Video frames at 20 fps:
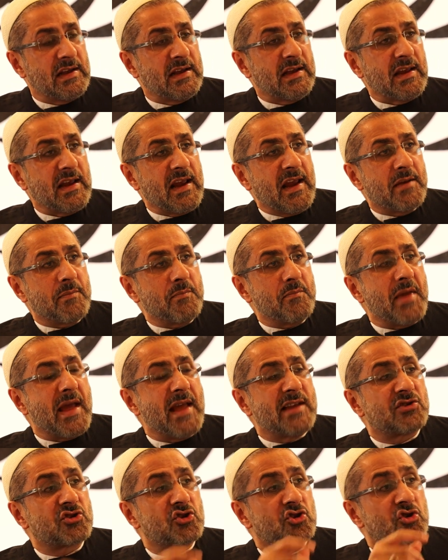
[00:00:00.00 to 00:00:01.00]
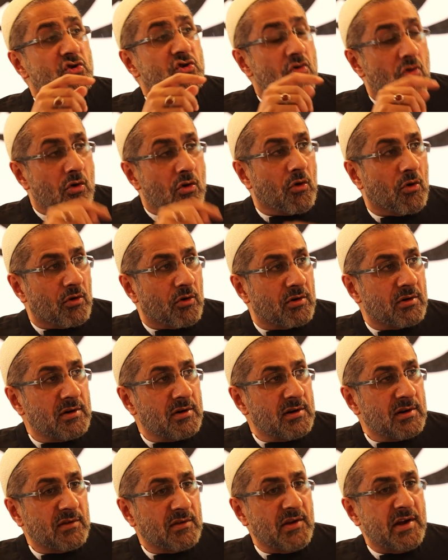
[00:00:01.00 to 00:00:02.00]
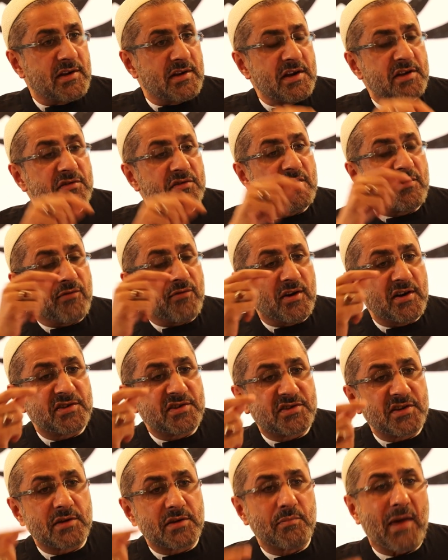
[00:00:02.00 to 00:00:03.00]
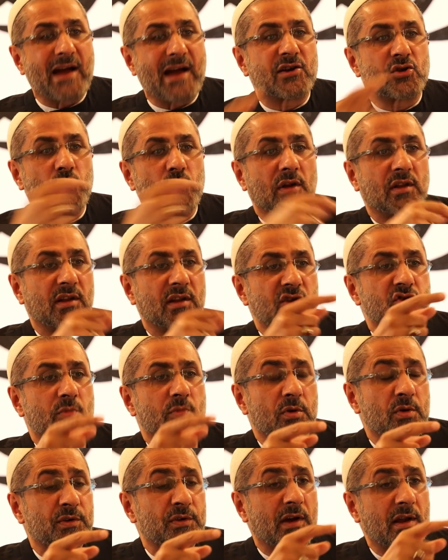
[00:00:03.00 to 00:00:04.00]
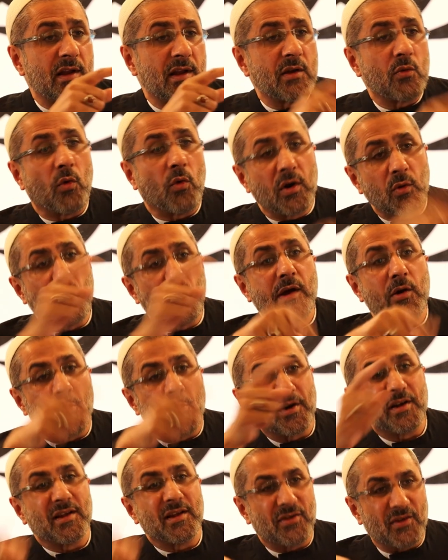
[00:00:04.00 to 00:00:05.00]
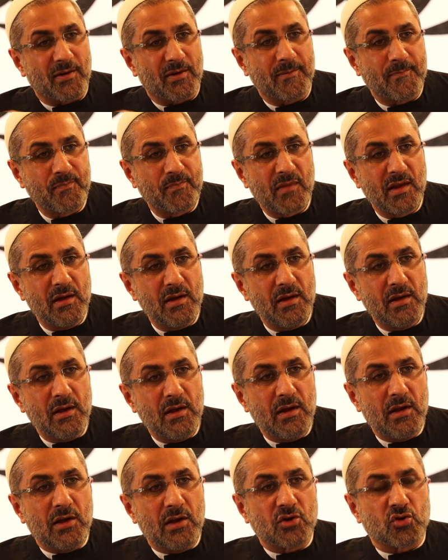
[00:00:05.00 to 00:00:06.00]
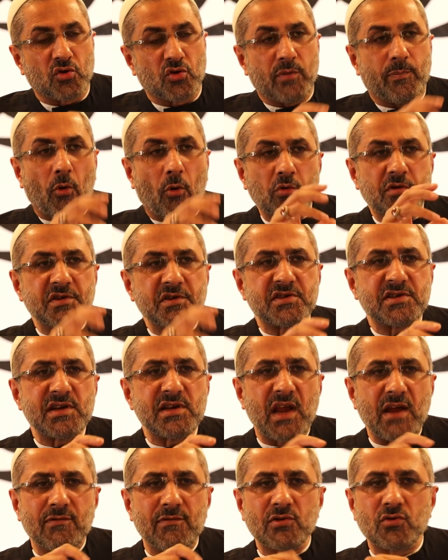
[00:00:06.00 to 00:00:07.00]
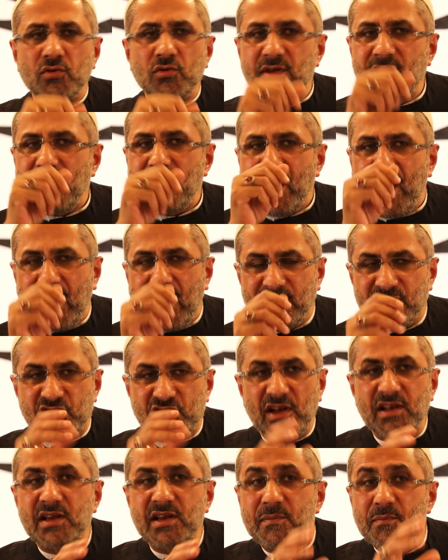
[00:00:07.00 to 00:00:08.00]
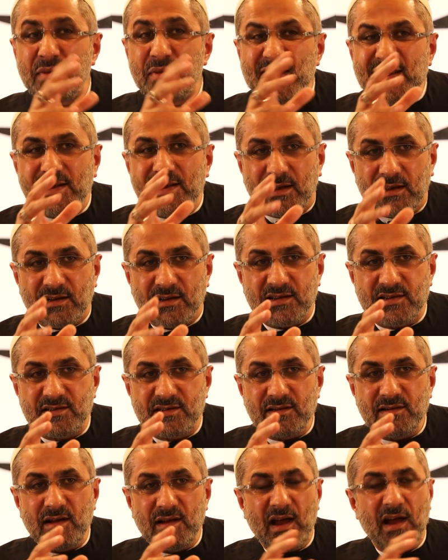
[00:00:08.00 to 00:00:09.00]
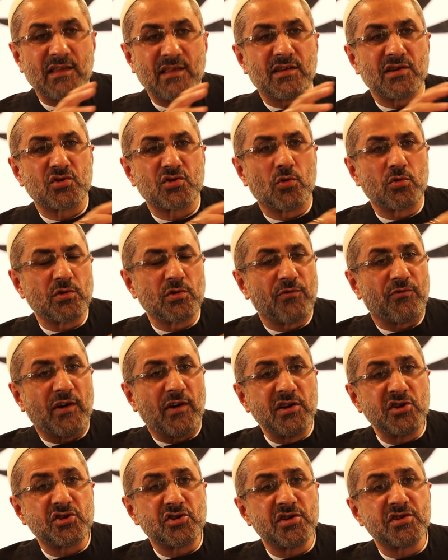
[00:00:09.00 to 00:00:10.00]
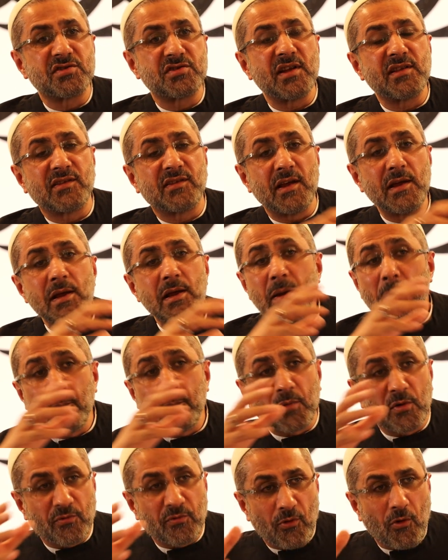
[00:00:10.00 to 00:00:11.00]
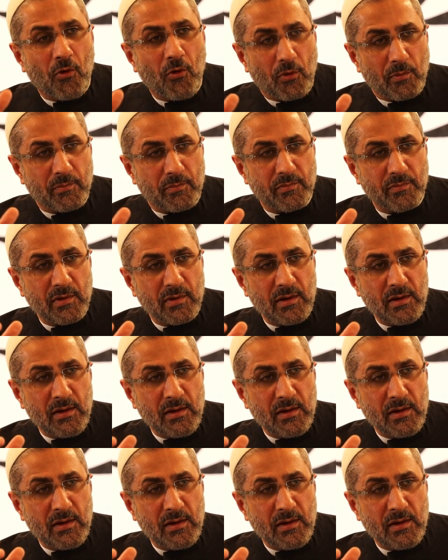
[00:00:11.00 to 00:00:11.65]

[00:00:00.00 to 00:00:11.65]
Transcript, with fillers: it makes sure that it reverts it back to Allah subhanahu wa ta'ala in one way or another. So the potency given to the angelic beings and the sort of functions that they perform,